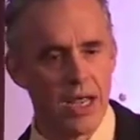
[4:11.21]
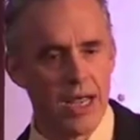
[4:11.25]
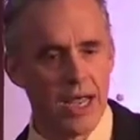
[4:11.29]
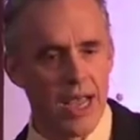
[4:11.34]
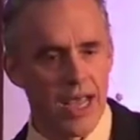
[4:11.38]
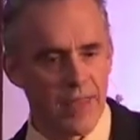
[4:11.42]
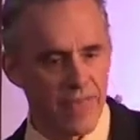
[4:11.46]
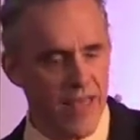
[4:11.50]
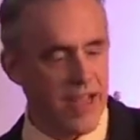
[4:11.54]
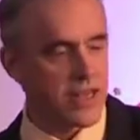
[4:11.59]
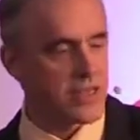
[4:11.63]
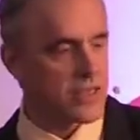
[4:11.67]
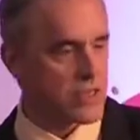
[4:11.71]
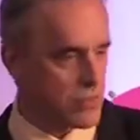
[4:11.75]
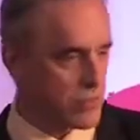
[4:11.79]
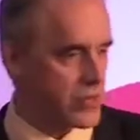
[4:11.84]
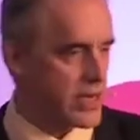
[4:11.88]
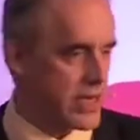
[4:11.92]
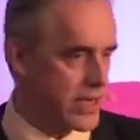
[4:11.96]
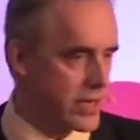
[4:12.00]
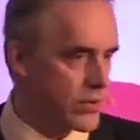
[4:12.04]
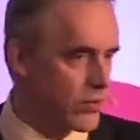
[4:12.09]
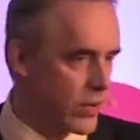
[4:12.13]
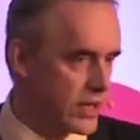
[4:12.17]
And that's
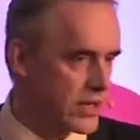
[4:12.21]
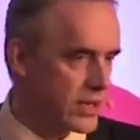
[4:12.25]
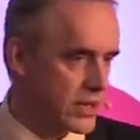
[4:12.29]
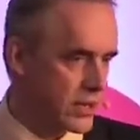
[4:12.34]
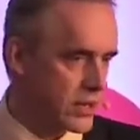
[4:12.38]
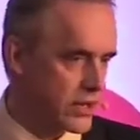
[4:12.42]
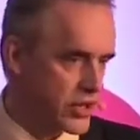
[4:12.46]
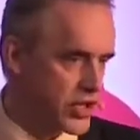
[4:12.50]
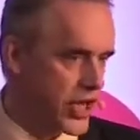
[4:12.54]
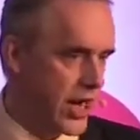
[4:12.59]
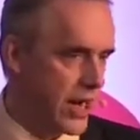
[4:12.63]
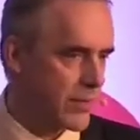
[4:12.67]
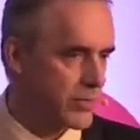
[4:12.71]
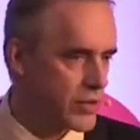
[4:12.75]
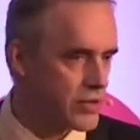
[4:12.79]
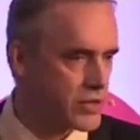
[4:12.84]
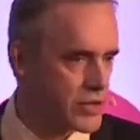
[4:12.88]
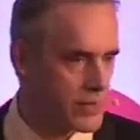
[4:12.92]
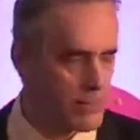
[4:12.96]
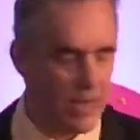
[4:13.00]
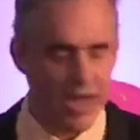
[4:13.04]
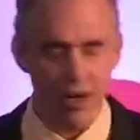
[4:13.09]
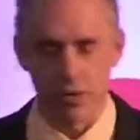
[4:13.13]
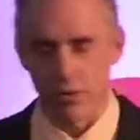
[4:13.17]
really what the chapter is
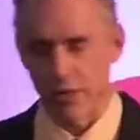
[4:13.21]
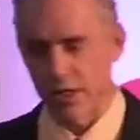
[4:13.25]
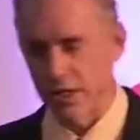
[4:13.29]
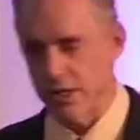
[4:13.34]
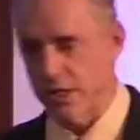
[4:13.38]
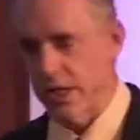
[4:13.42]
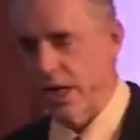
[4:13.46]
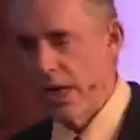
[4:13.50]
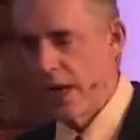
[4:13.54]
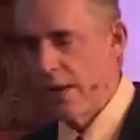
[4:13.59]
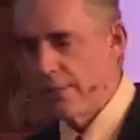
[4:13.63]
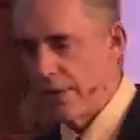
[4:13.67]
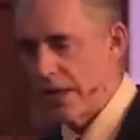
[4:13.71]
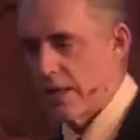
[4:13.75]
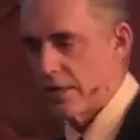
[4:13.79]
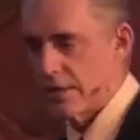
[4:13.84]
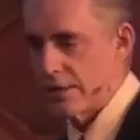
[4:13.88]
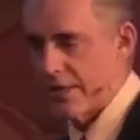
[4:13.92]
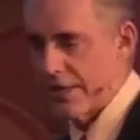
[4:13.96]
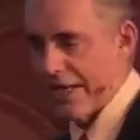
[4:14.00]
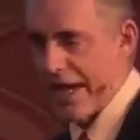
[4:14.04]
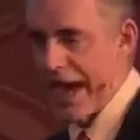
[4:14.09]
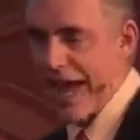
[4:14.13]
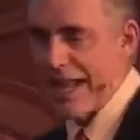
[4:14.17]
about. It's
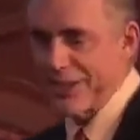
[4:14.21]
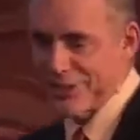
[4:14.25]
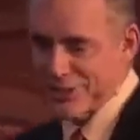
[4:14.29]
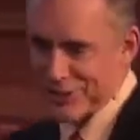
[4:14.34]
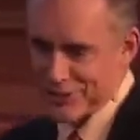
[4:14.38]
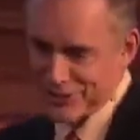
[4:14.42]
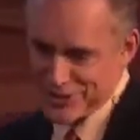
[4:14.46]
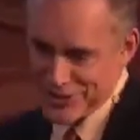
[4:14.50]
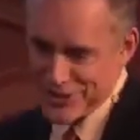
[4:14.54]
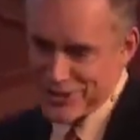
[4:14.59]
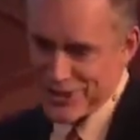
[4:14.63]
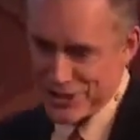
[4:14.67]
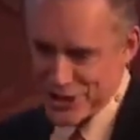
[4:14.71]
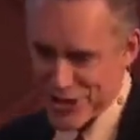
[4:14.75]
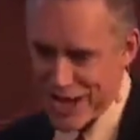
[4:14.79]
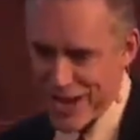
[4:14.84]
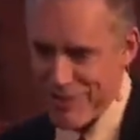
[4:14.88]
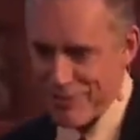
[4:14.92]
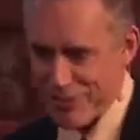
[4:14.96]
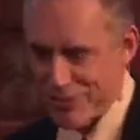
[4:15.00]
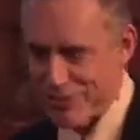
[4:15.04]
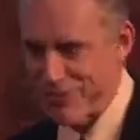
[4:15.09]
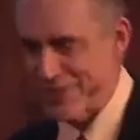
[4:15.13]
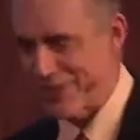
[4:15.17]
because the answer in the
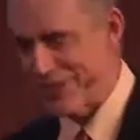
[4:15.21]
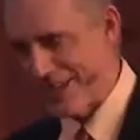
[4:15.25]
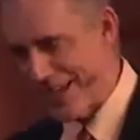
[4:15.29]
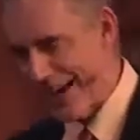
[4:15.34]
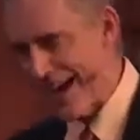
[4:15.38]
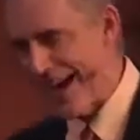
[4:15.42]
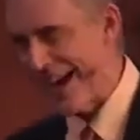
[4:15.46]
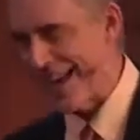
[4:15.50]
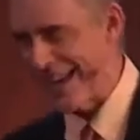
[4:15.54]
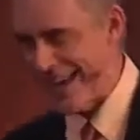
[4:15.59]
chapter is, yeah,